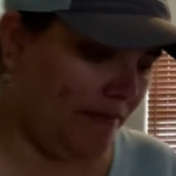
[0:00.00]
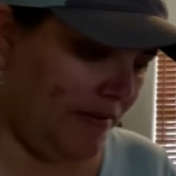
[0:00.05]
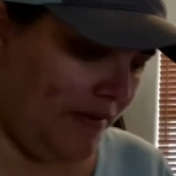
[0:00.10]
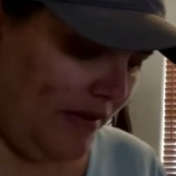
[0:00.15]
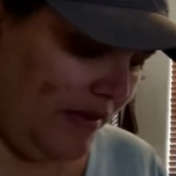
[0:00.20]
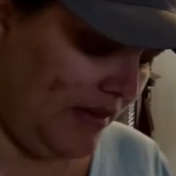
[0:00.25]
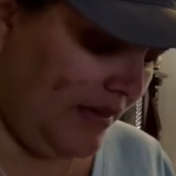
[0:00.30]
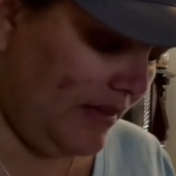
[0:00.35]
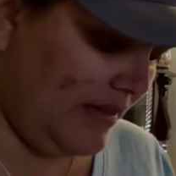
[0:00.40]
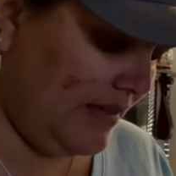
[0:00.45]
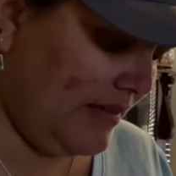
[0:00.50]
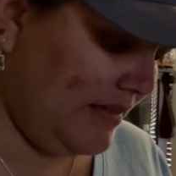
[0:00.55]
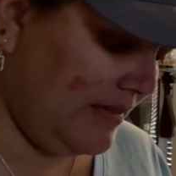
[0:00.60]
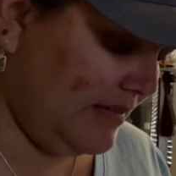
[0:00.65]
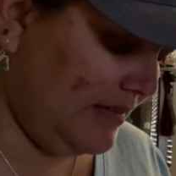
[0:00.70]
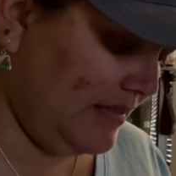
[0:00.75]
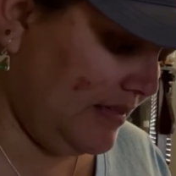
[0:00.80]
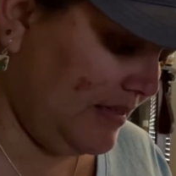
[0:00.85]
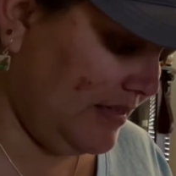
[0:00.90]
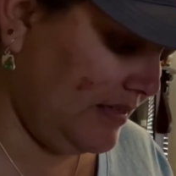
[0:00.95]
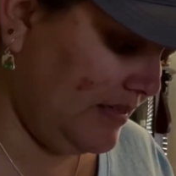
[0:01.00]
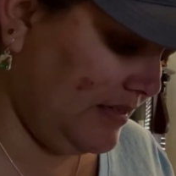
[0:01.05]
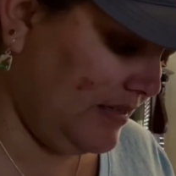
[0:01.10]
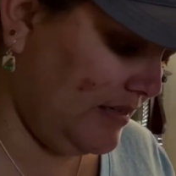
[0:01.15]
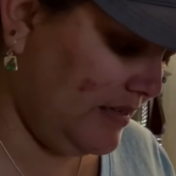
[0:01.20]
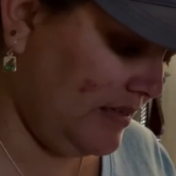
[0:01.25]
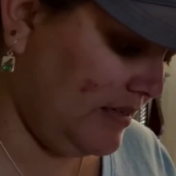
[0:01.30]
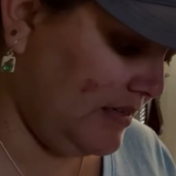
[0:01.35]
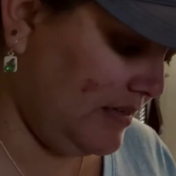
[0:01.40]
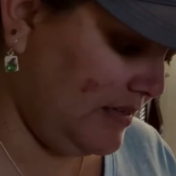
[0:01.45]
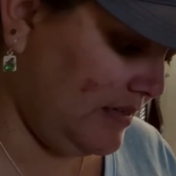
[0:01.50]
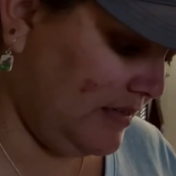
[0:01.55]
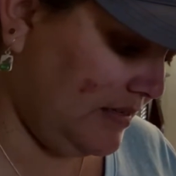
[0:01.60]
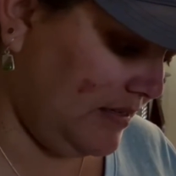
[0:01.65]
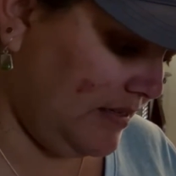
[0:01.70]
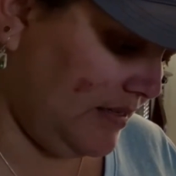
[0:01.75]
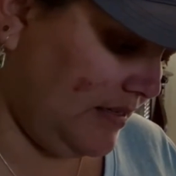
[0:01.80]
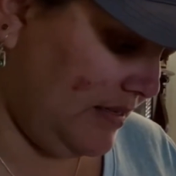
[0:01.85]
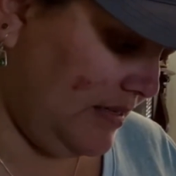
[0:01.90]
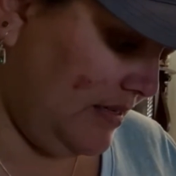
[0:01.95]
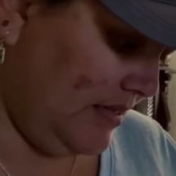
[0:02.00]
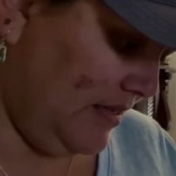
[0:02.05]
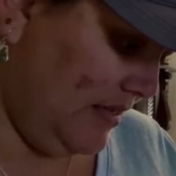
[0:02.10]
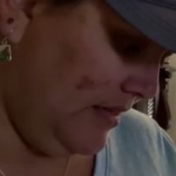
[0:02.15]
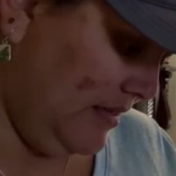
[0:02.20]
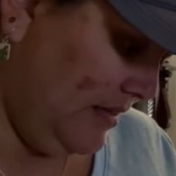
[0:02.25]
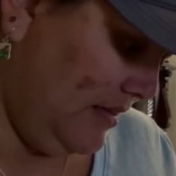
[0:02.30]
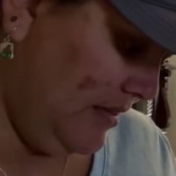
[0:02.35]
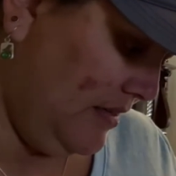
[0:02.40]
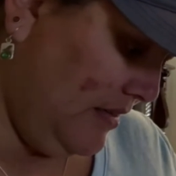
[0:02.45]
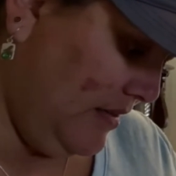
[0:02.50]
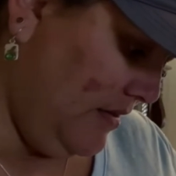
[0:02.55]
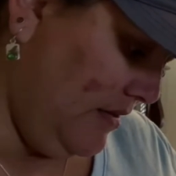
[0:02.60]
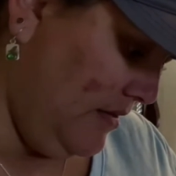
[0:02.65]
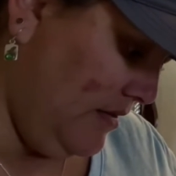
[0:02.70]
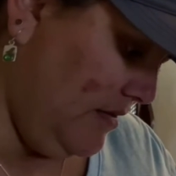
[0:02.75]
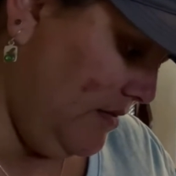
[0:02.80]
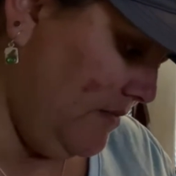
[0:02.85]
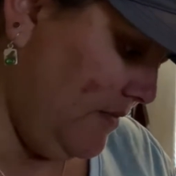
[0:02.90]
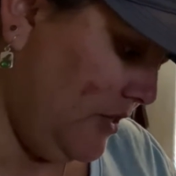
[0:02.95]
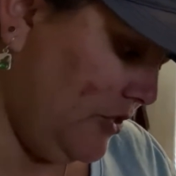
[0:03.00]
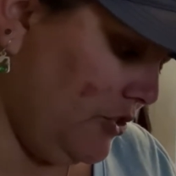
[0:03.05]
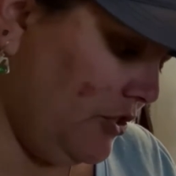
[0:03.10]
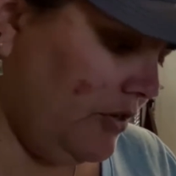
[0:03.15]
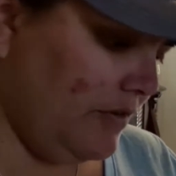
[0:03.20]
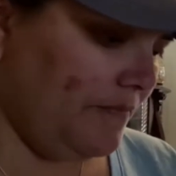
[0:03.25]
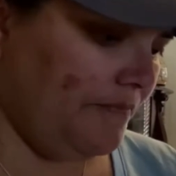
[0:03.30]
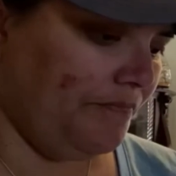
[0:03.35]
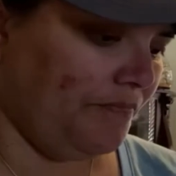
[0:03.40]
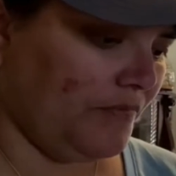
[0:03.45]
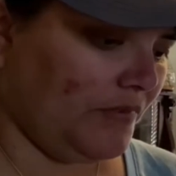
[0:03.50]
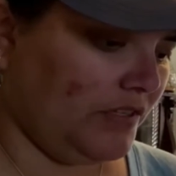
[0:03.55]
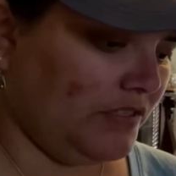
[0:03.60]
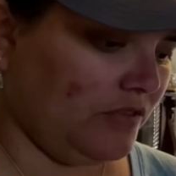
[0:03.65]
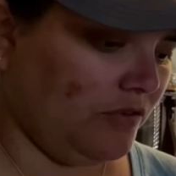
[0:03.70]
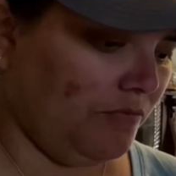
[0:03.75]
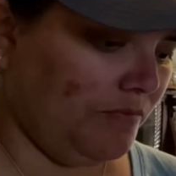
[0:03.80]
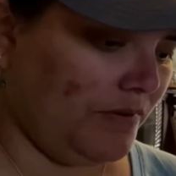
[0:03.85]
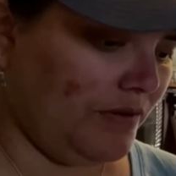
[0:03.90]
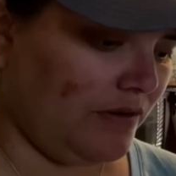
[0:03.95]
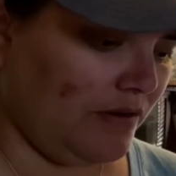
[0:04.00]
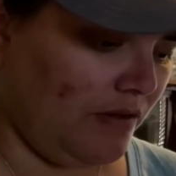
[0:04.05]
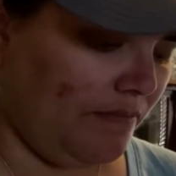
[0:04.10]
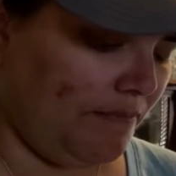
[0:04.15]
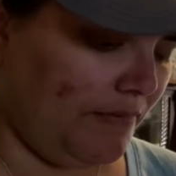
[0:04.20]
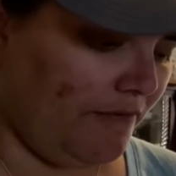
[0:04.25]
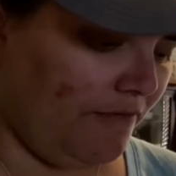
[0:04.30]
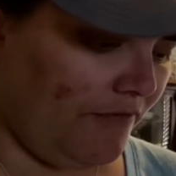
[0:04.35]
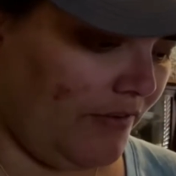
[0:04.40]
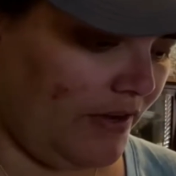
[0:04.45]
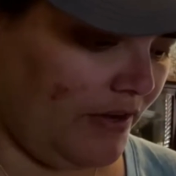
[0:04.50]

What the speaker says: is, this is, I'm not sure, let's open it up and find